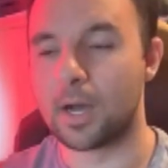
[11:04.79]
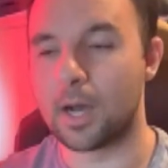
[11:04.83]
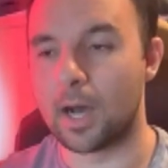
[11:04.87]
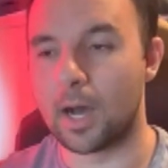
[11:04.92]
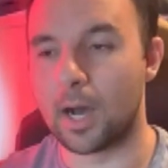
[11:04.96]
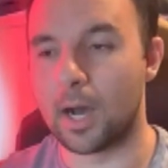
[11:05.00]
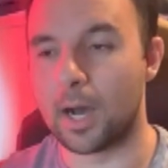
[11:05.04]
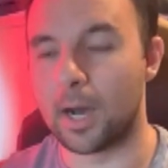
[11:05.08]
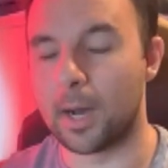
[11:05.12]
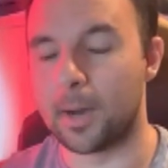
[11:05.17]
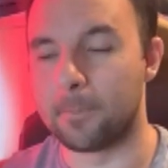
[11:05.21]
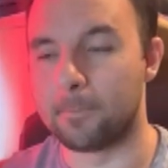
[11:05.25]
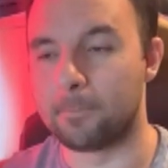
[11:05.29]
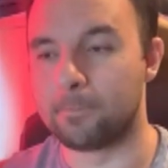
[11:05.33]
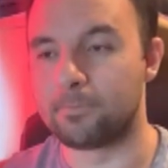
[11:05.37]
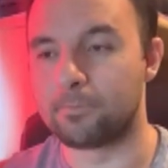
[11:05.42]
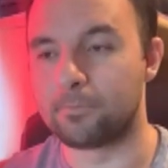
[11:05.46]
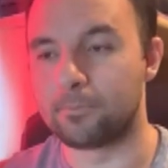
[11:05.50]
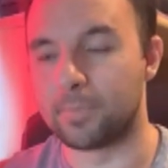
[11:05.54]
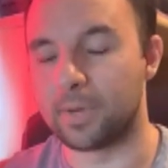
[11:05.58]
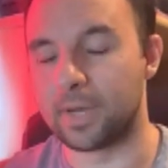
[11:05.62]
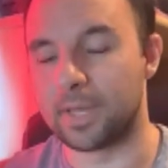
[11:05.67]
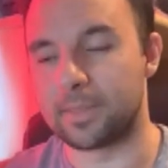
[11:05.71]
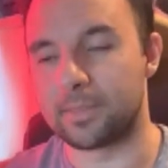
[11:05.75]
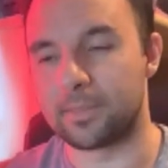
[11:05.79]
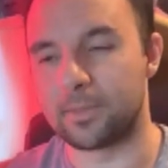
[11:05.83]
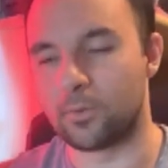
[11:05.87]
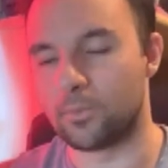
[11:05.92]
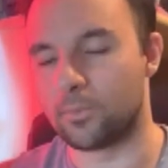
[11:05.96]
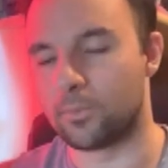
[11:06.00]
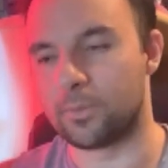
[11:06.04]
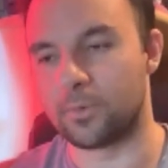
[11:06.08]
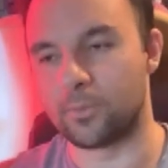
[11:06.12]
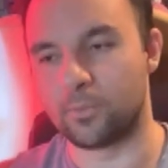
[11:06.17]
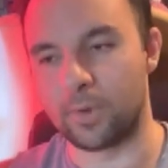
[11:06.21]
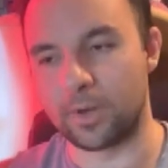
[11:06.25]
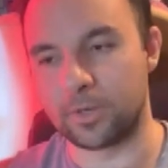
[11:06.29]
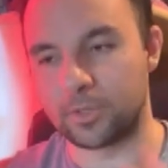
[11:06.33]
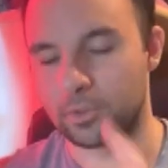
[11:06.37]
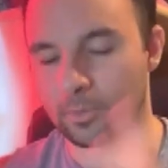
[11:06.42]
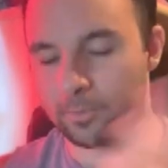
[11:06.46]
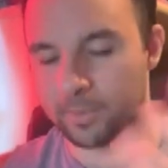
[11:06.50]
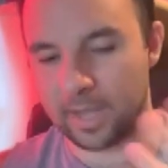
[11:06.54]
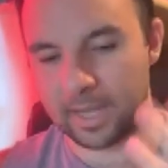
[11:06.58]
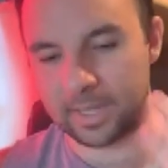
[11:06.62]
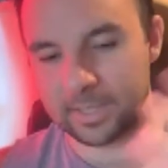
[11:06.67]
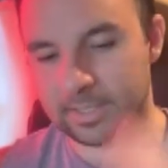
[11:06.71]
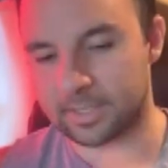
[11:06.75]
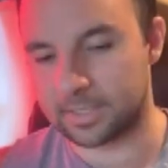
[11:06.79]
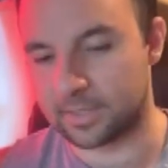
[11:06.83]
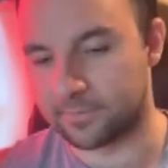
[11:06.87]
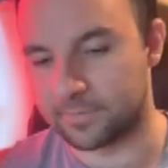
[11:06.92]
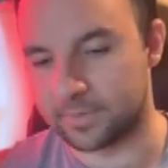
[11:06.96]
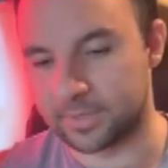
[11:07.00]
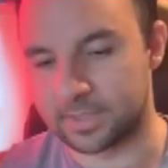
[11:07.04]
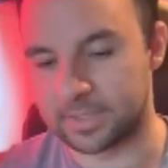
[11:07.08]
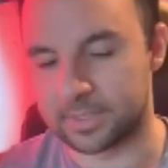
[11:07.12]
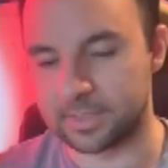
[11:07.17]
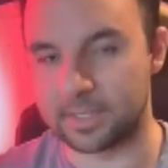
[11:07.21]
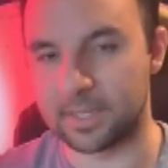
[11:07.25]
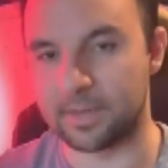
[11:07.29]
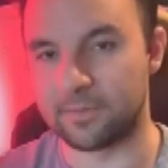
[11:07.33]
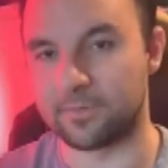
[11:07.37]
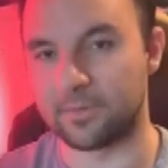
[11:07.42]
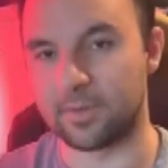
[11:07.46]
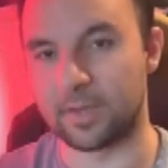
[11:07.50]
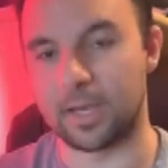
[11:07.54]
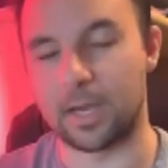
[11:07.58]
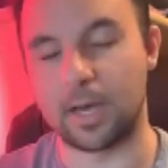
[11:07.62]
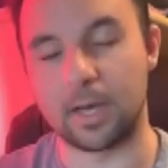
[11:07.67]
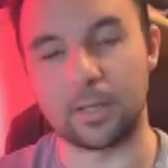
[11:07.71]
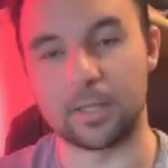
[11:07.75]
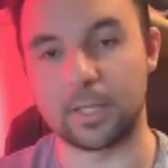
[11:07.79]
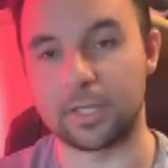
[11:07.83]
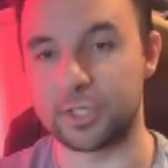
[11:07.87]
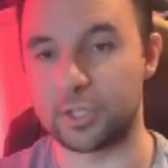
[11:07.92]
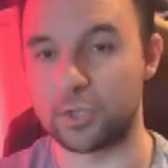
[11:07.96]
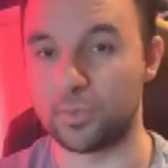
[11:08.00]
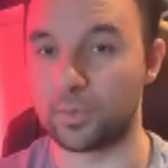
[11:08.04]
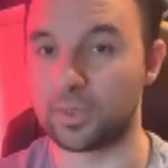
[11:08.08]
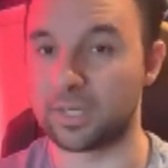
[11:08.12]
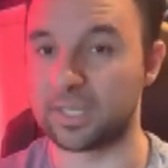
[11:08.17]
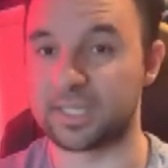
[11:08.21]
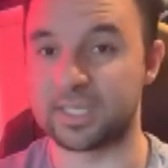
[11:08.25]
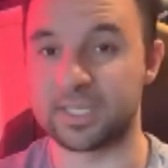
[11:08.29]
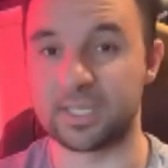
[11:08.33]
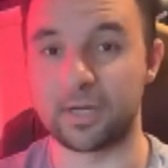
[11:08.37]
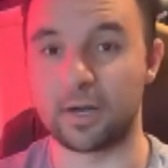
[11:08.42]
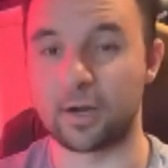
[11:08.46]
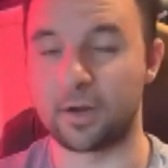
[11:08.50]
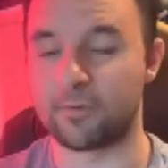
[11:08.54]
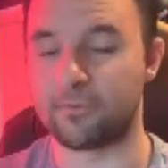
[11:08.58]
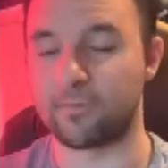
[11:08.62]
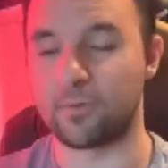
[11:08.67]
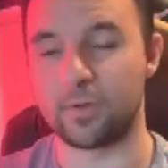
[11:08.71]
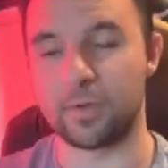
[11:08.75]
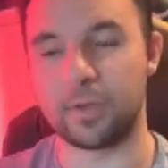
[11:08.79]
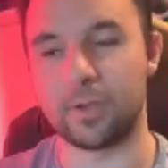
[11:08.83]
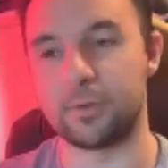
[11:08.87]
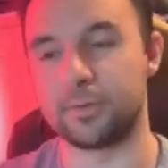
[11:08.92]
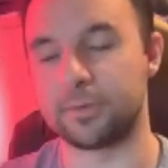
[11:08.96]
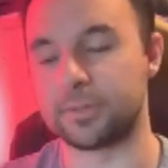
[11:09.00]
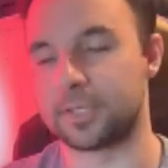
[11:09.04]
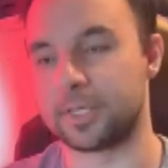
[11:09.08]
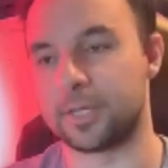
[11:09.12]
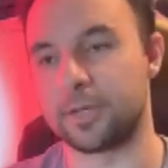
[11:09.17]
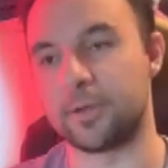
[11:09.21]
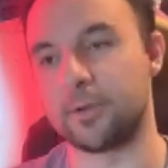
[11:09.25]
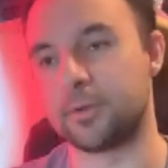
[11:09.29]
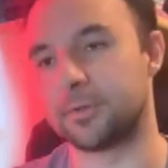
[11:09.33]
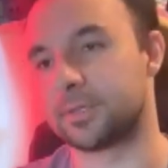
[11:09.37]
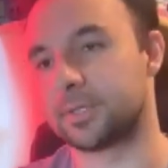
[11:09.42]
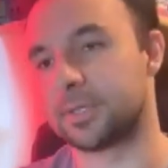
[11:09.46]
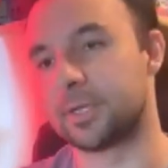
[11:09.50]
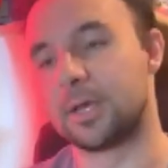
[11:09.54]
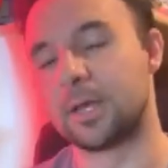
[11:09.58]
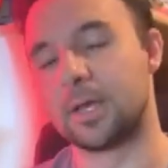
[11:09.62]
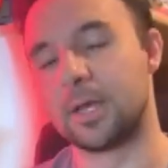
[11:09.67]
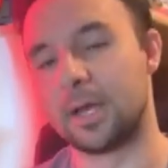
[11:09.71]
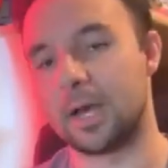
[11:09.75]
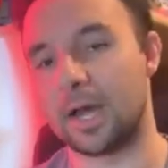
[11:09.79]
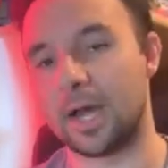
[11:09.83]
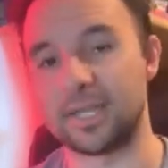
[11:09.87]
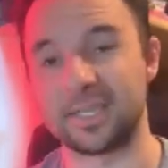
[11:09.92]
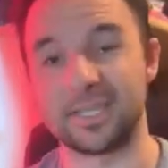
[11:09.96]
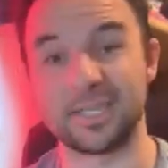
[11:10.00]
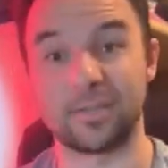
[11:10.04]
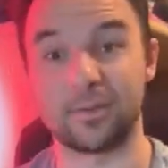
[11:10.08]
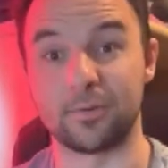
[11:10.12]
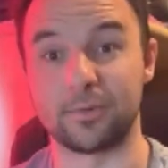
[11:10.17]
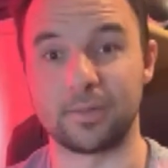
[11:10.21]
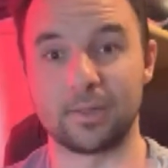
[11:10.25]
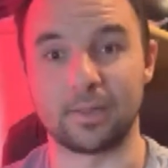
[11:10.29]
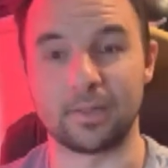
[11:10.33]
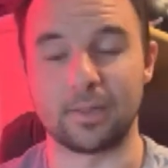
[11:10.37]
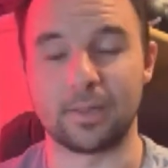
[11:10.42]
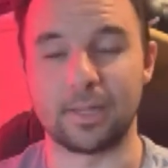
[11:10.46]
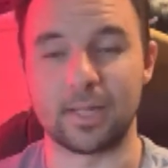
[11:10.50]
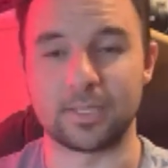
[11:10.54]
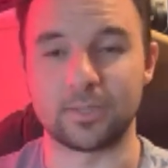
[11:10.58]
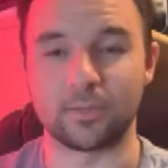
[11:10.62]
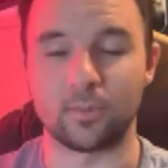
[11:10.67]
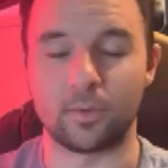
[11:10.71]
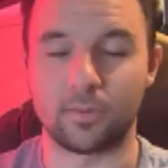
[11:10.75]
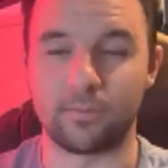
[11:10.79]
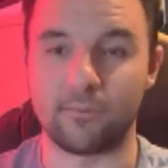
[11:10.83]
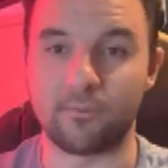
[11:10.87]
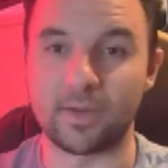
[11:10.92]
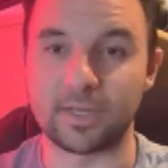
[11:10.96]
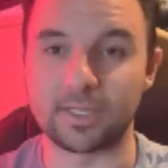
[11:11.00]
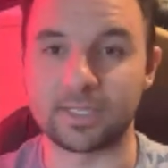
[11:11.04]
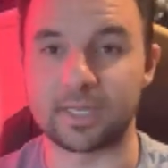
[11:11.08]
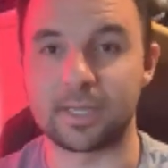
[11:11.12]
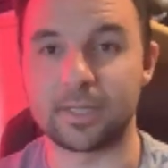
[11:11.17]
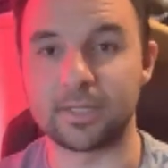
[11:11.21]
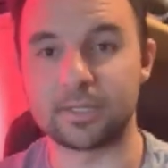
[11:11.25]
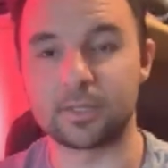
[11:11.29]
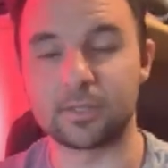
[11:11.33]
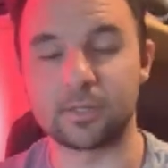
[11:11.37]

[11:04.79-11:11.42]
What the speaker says: But the retro pack stuff is definitely, unless you want to sit on it for years and years, I just don't think that that's worth investing in.